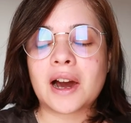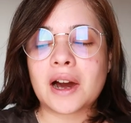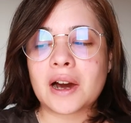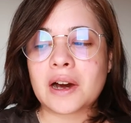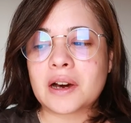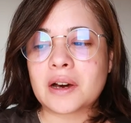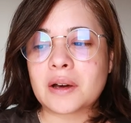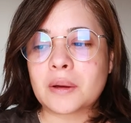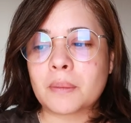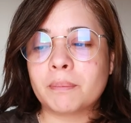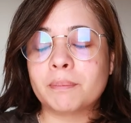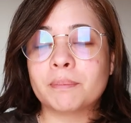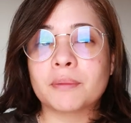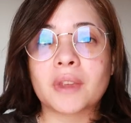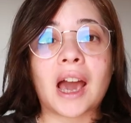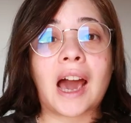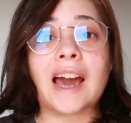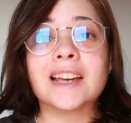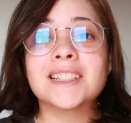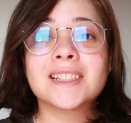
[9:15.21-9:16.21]

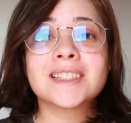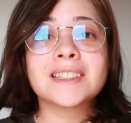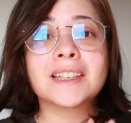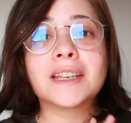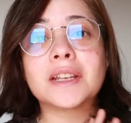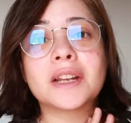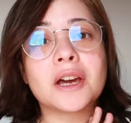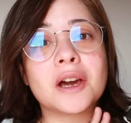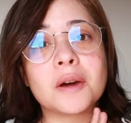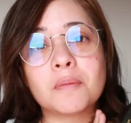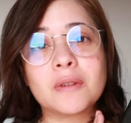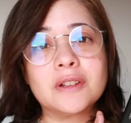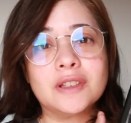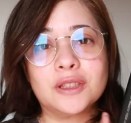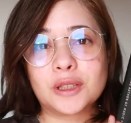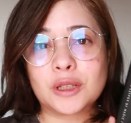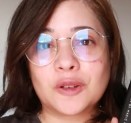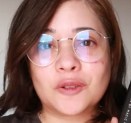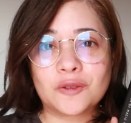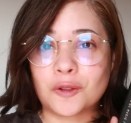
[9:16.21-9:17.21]
I stayed up
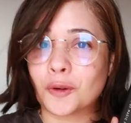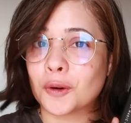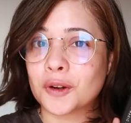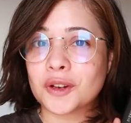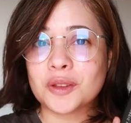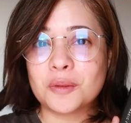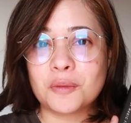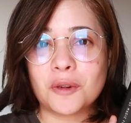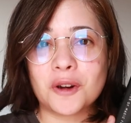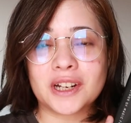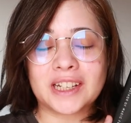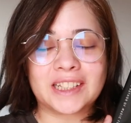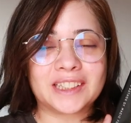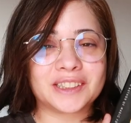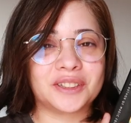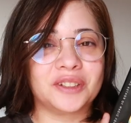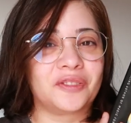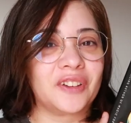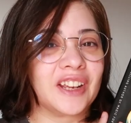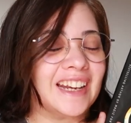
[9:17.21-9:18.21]
until 4 in the morning
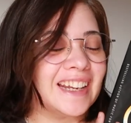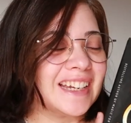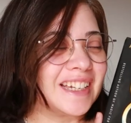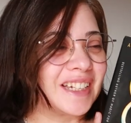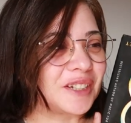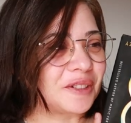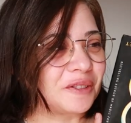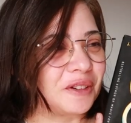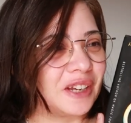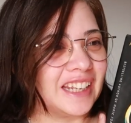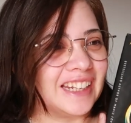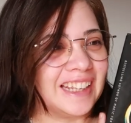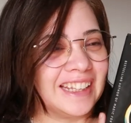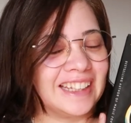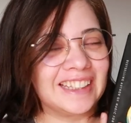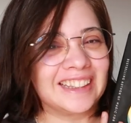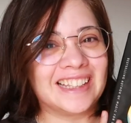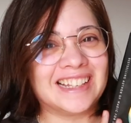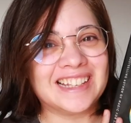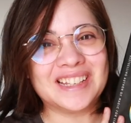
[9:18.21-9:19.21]
to finish
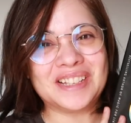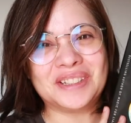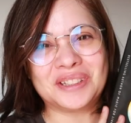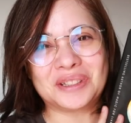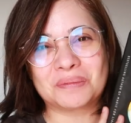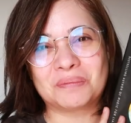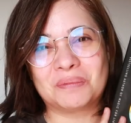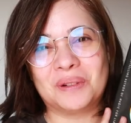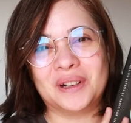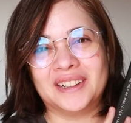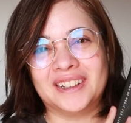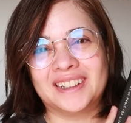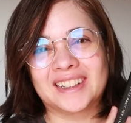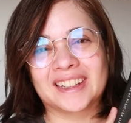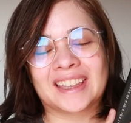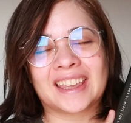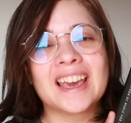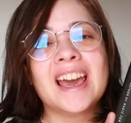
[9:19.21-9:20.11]
reading this book.